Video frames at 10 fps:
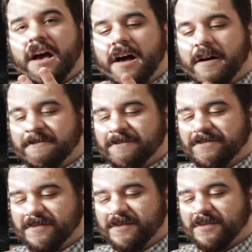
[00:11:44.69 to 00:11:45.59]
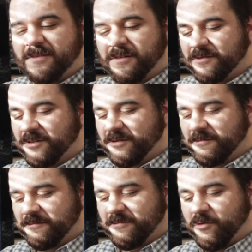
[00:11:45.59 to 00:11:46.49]
Um, the
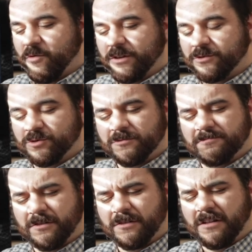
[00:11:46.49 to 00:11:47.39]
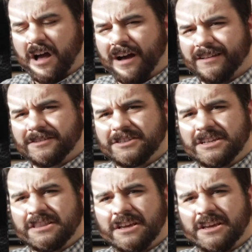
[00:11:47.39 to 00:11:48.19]
the quadrupleology,